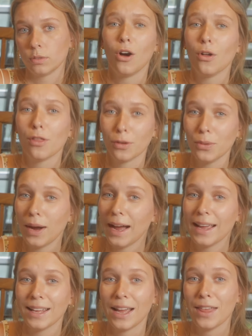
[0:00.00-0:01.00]
Although
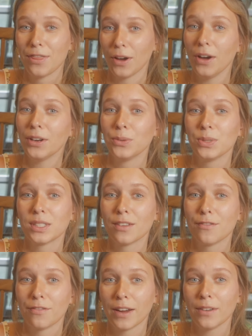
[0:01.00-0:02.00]
I thought it was
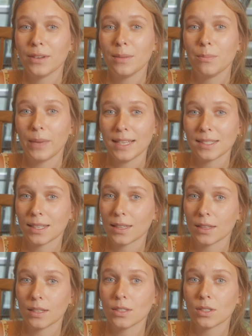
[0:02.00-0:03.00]
a very
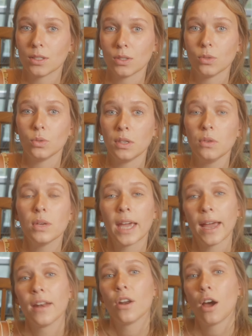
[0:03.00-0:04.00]
basic thing to do, you
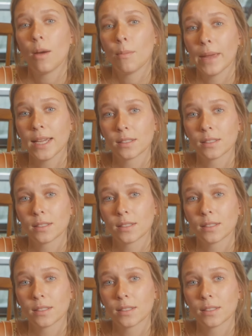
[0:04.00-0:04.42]
cannot make